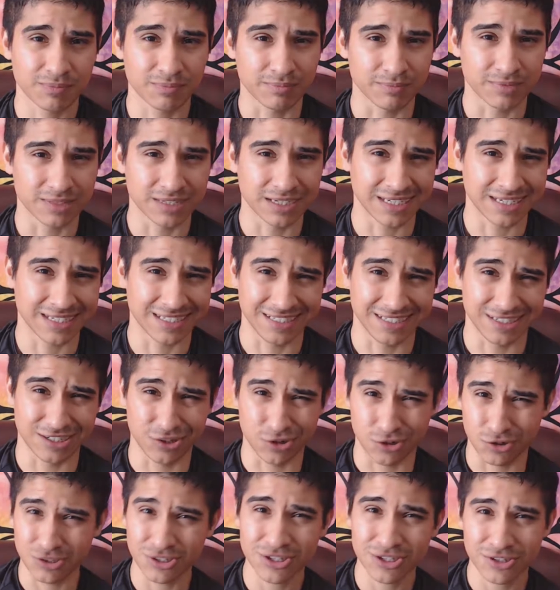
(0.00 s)
any
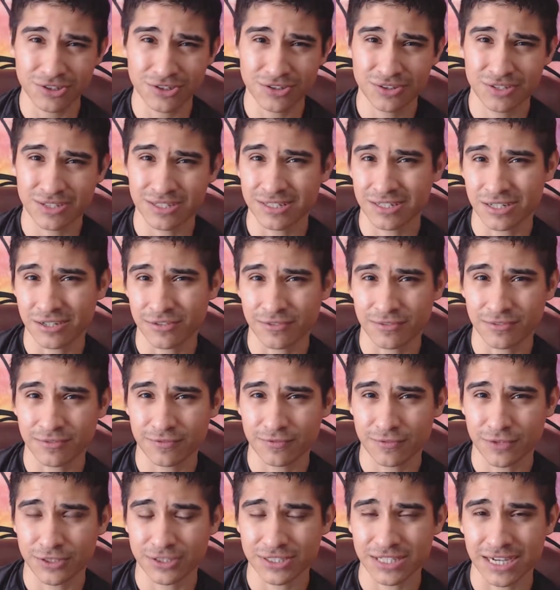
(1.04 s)
earlier than their
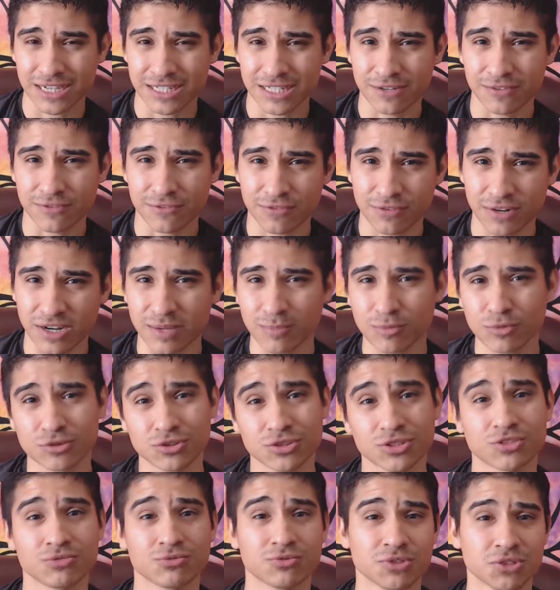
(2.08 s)
first active frame will
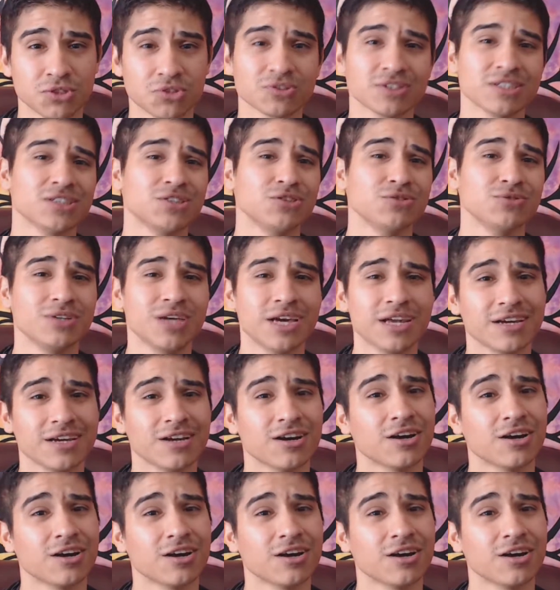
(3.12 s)
just result in you getting